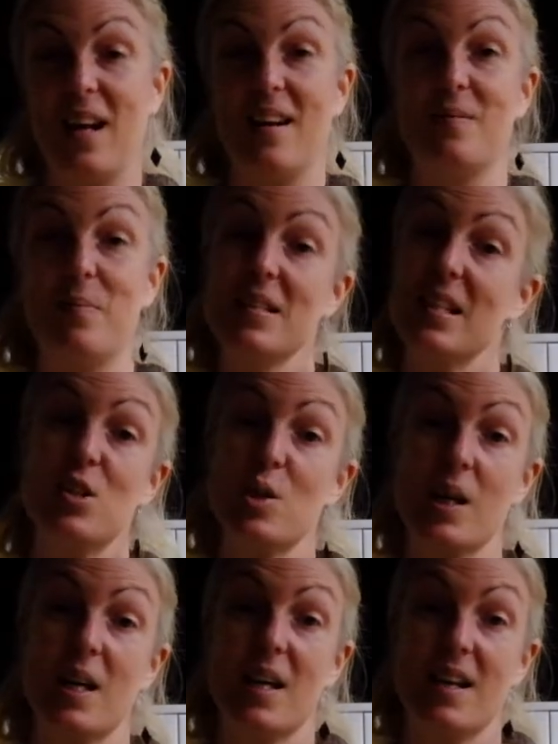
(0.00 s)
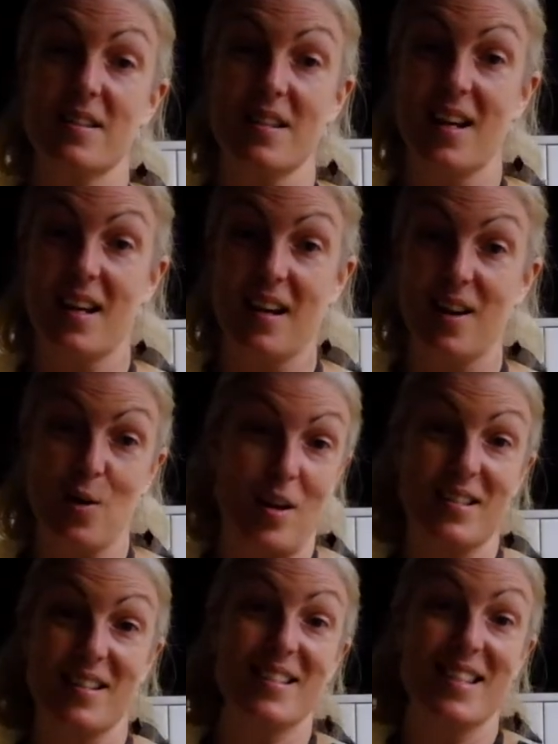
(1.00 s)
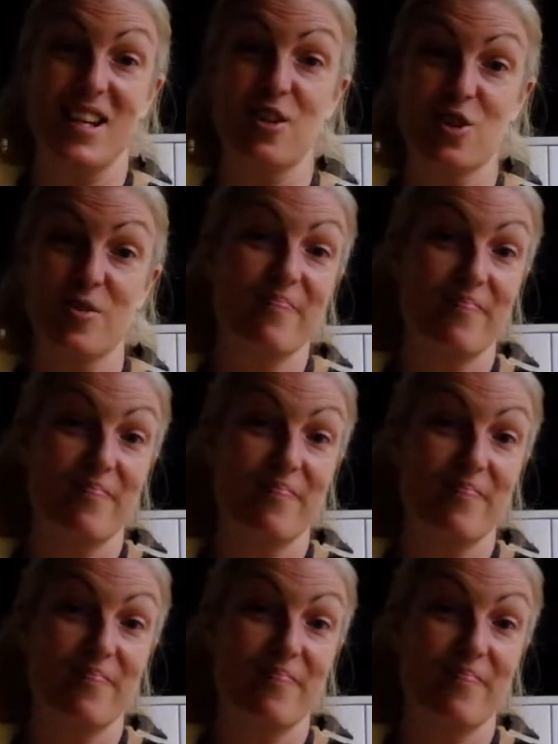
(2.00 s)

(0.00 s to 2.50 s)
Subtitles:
And essentially, it's like a crustless quiche.